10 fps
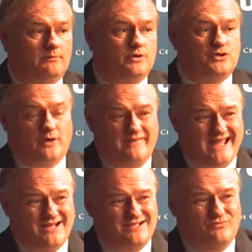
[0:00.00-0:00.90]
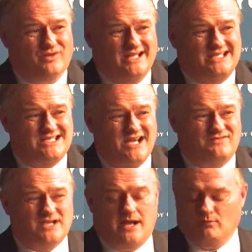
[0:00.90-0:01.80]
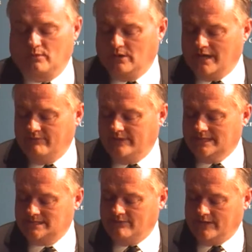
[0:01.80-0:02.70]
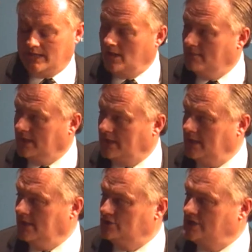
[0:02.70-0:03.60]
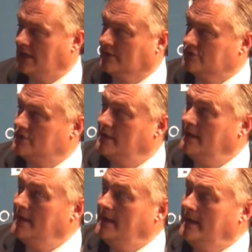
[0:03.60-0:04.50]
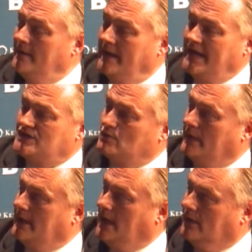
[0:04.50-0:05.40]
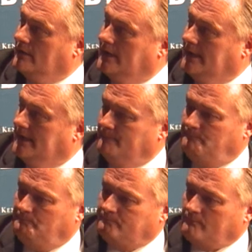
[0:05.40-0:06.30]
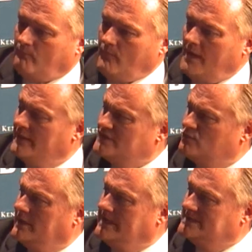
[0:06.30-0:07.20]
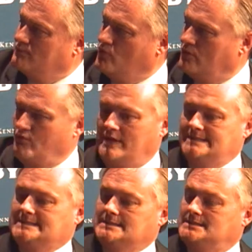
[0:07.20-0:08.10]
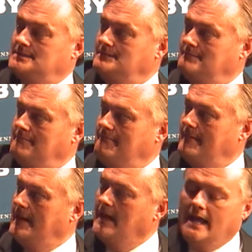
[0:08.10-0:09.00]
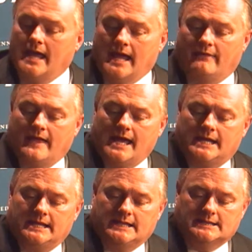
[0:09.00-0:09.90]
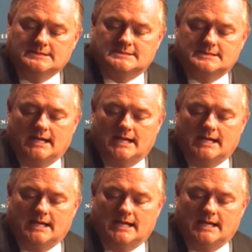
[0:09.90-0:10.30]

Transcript: during that really tough time when we were having that tough economic challenge. The next one, and I'll, this one is more recent, and that is,